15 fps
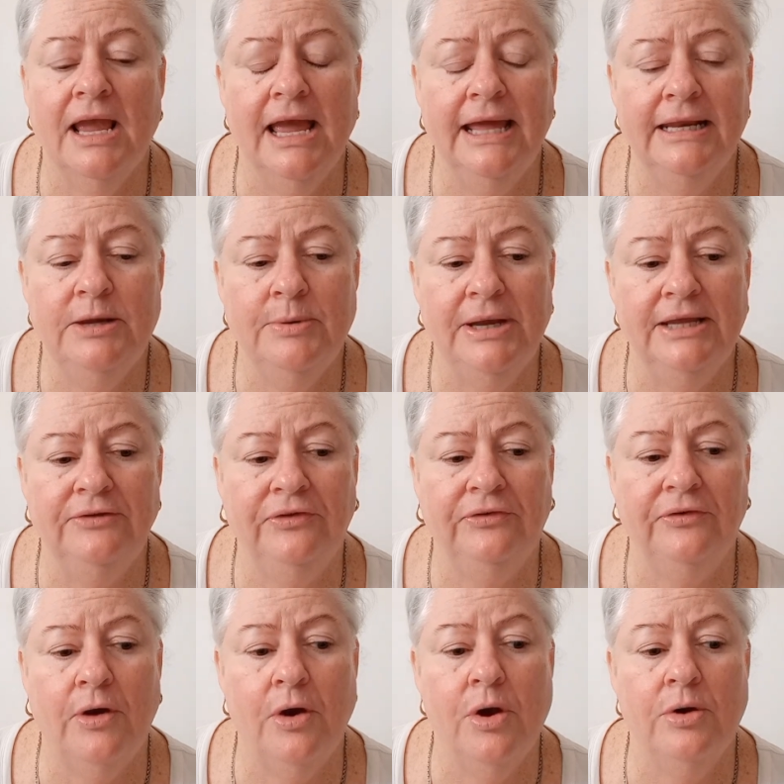Anyway,
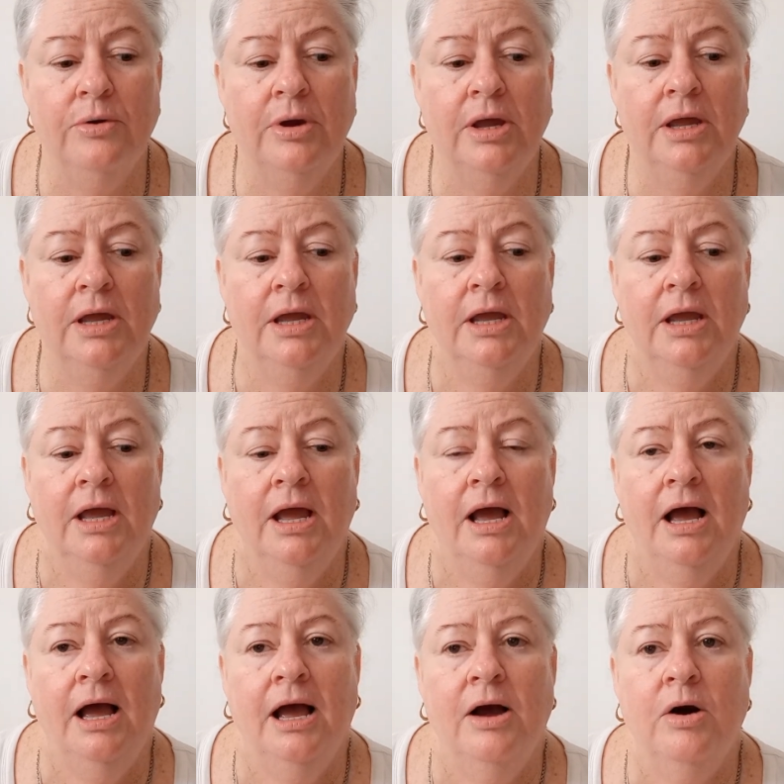so
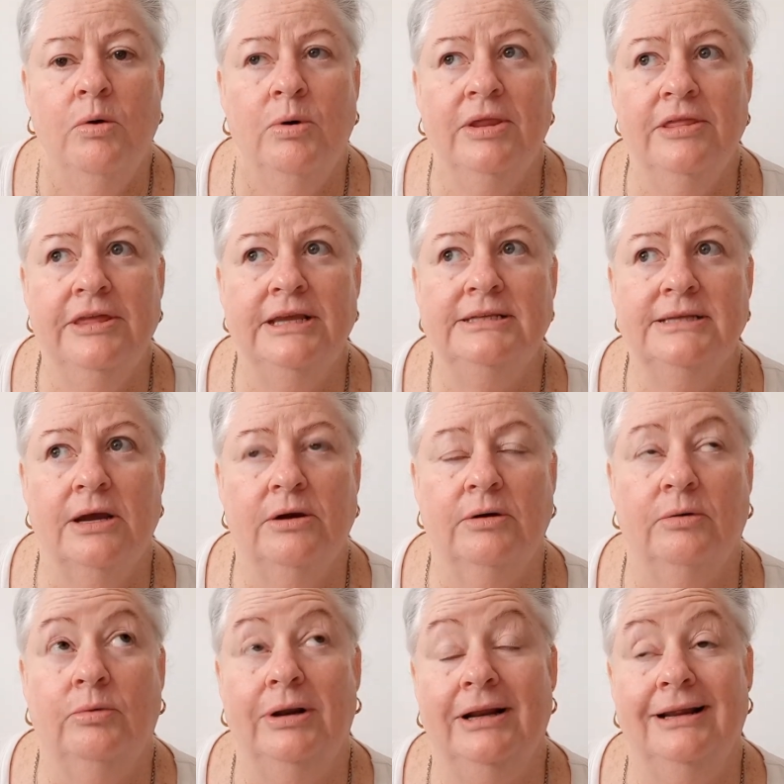
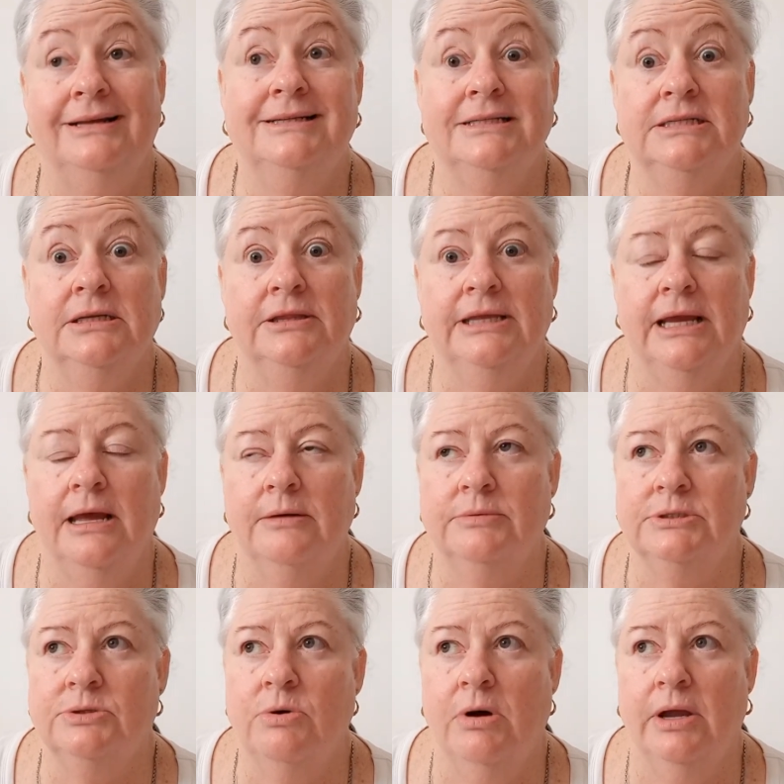one additional thing I
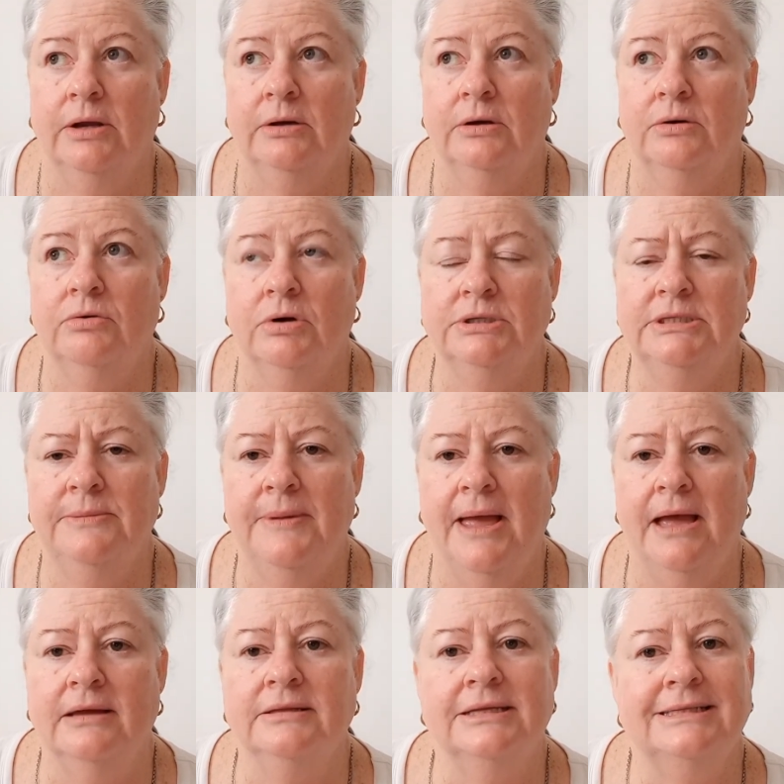was quite cross
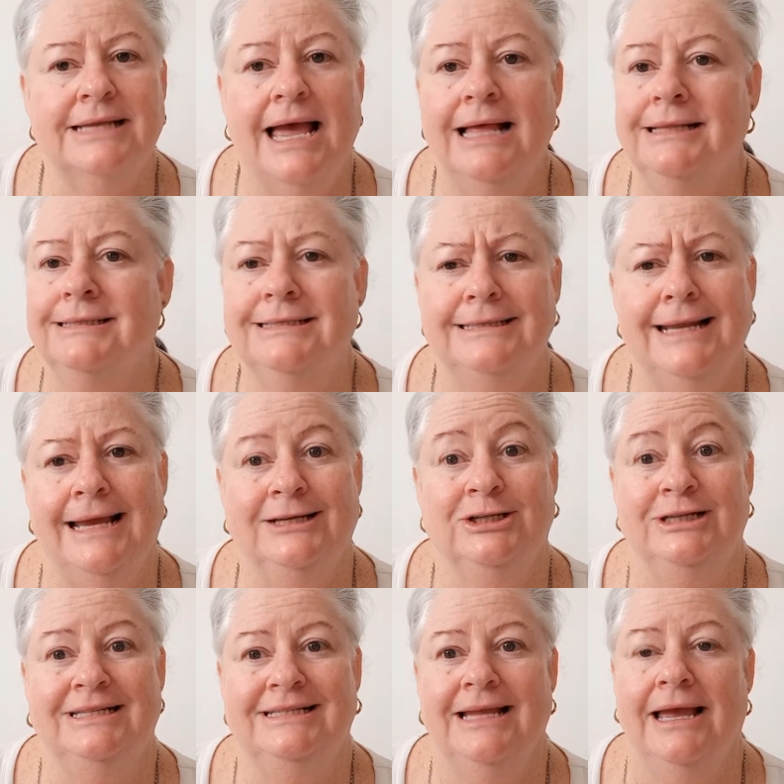about is Al didn't
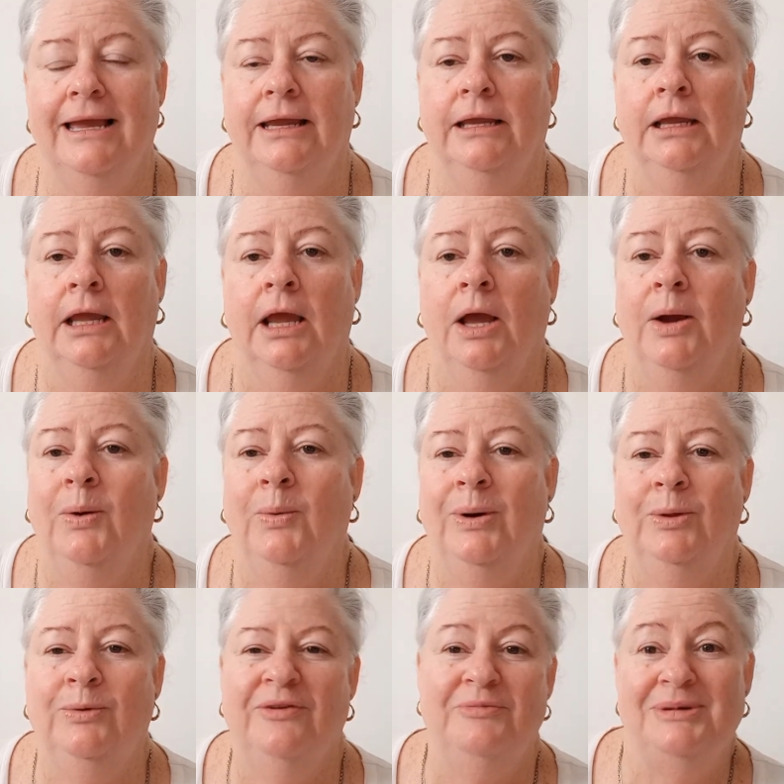actually say,
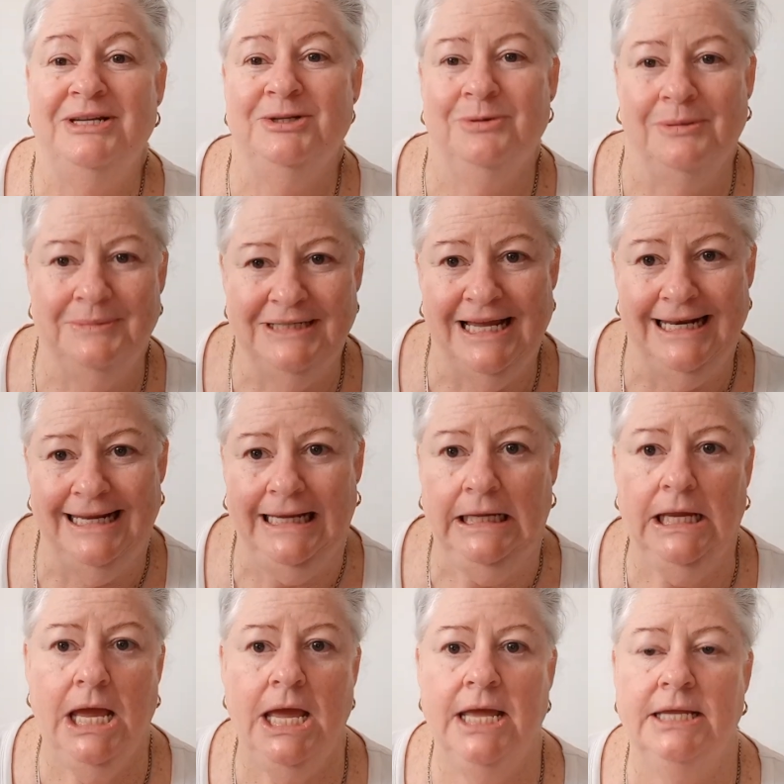well, we've been to
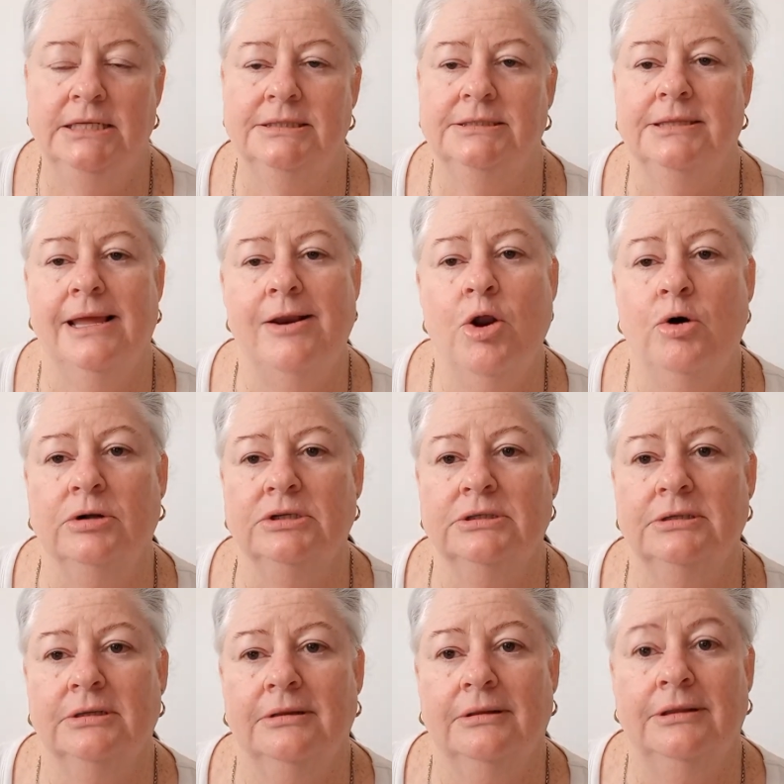Abdali and they're not
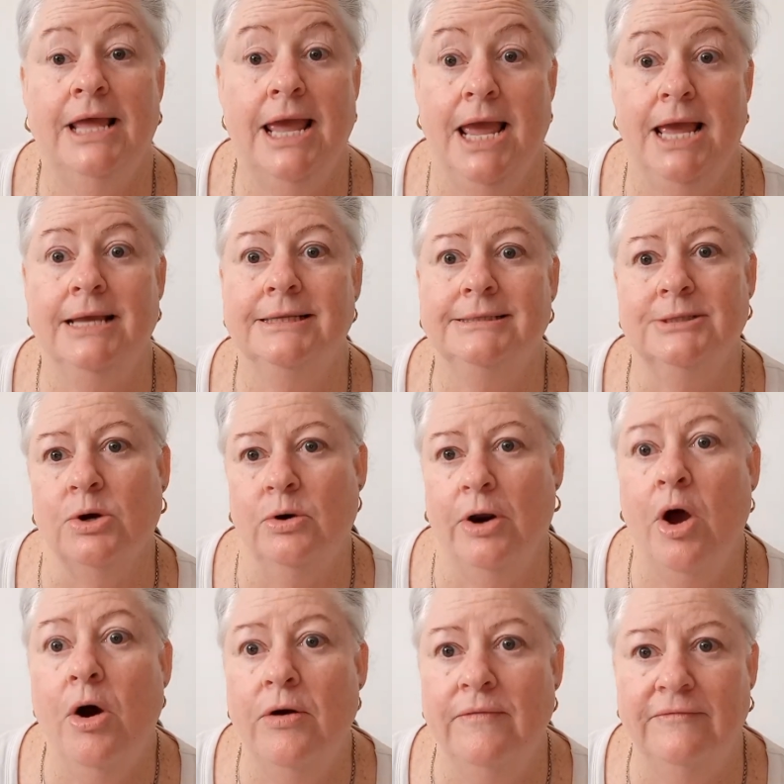there. He's gone
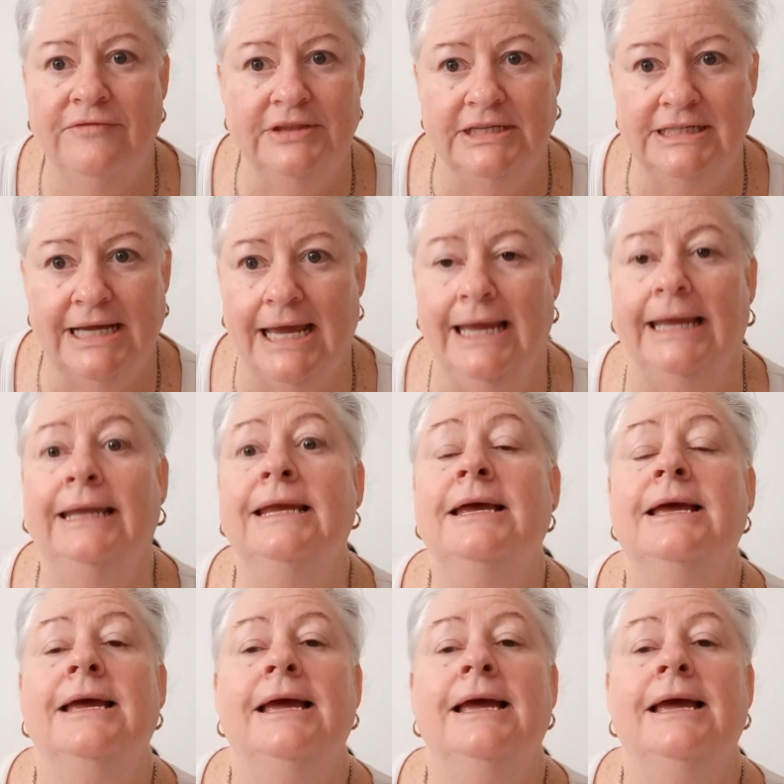home for the day.